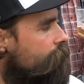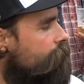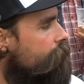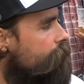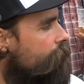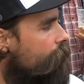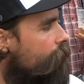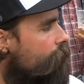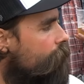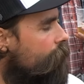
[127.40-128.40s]

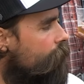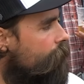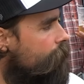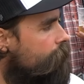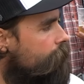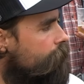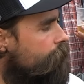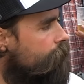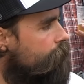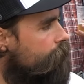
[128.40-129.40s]

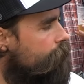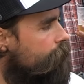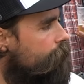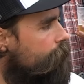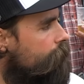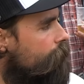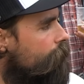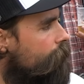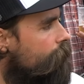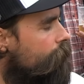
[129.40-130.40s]

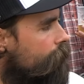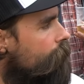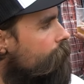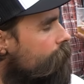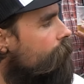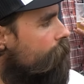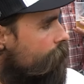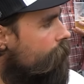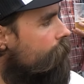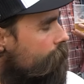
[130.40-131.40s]

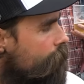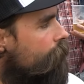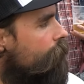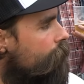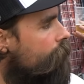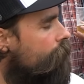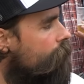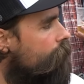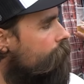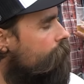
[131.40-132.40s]

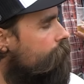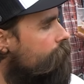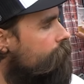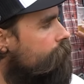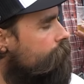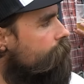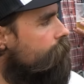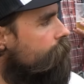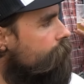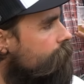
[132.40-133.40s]

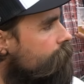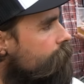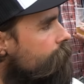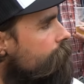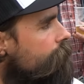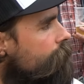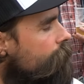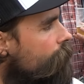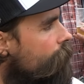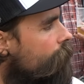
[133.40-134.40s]

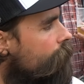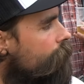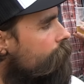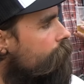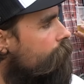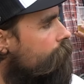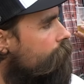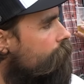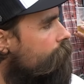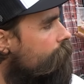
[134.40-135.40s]
No words are spoken by the person on screen.